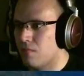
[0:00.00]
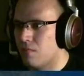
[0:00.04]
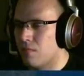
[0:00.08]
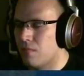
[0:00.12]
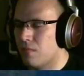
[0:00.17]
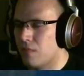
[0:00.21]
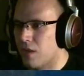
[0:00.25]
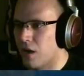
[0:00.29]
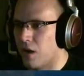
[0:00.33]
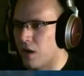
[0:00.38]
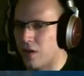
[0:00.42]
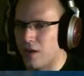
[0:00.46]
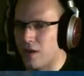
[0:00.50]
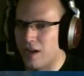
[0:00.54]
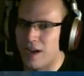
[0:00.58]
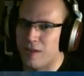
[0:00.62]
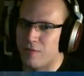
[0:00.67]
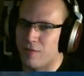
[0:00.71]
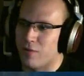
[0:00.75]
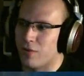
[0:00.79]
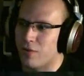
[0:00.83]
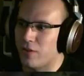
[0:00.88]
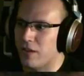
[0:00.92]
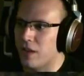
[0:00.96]
Oh god,
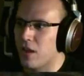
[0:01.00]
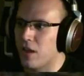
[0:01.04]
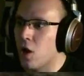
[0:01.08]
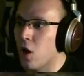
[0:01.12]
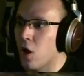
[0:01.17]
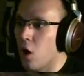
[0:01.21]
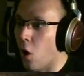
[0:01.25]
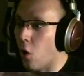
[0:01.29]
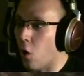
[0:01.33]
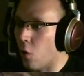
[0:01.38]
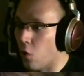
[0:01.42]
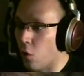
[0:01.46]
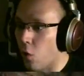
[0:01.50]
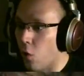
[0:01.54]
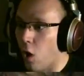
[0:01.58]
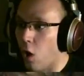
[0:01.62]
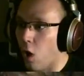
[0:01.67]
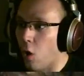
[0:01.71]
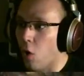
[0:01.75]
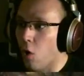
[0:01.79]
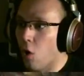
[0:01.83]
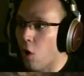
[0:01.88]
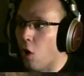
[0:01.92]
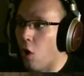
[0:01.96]
really? Oh,
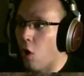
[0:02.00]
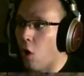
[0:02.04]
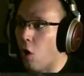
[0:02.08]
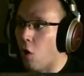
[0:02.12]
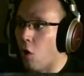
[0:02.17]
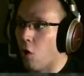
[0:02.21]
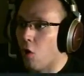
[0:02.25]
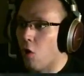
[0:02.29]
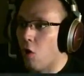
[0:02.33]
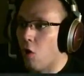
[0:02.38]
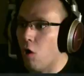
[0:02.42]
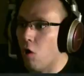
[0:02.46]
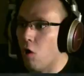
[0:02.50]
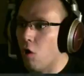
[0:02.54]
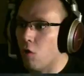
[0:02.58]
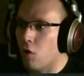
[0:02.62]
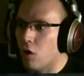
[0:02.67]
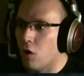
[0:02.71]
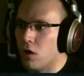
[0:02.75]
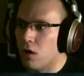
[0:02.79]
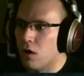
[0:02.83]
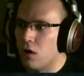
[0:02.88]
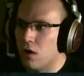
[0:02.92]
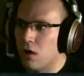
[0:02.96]
whoa! Oh,
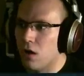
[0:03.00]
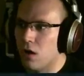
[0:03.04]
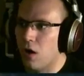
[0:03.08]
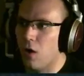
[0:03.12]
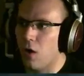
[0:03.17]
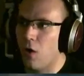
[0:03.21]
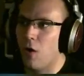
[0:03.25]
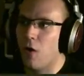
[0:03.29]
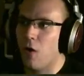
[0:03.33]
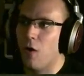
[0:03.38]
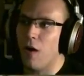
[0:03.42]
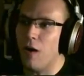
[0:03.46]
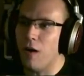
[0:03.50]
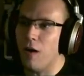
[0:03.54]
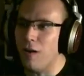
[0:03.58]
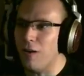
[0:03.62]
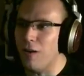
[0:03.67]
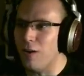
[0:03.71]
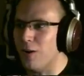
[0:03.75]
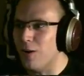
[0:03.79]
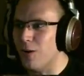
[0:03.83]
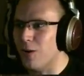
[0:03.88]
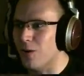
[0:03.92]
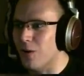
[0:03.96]
oh!
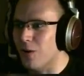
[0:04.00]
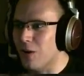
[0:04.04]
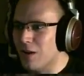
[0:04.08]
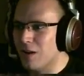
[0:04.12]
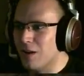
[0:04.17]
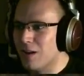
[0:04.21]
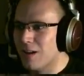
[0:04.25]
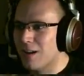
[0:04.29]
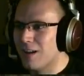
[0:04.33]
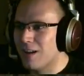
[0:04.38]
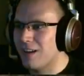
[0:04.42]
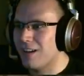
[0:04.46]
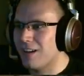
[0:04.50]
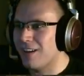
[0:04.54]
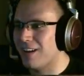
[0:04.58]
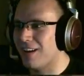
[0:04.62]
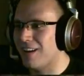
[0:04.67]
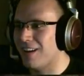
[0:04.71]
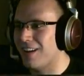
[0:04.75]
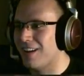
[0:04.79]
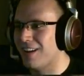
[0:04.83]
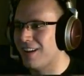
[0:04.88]
Whoa! Uh.